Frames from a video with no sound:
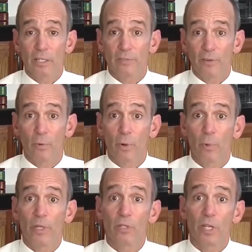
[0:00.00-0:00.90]
And the favorite one
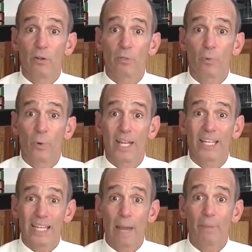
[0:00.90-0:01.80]
we use here is
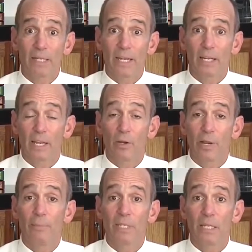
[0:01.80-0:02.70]
meridian tapping technique,
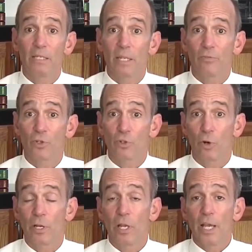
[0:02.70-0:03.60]
or MTT for
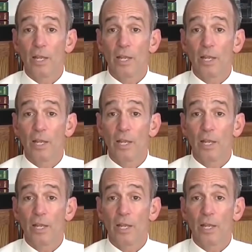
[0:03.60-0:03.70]
short.